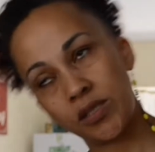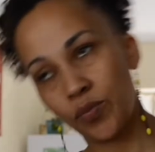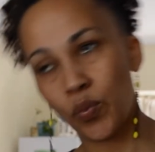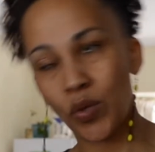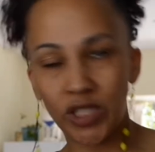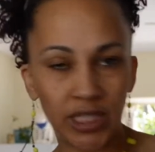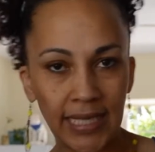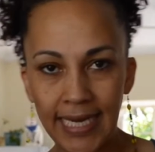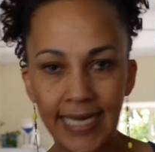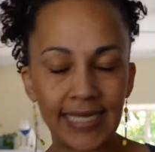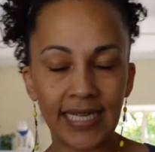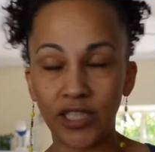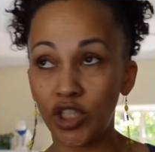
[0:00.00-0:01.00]
what to
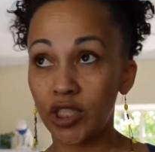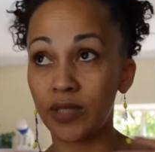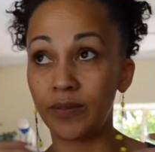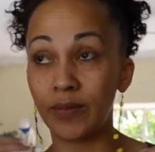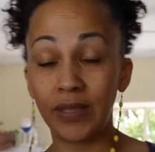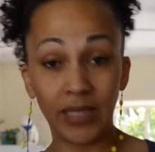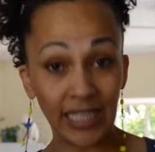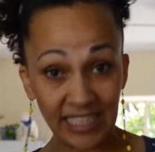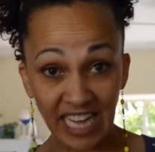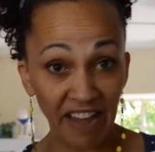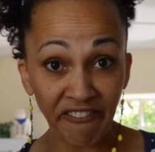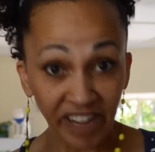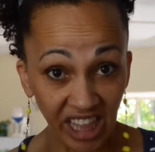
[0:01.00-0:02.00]
eat and just eat
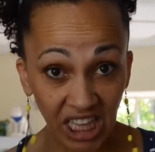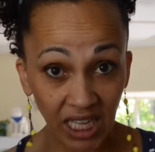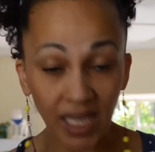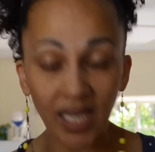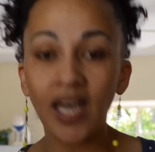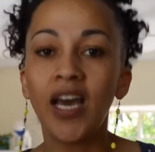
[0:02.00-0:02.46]
everything.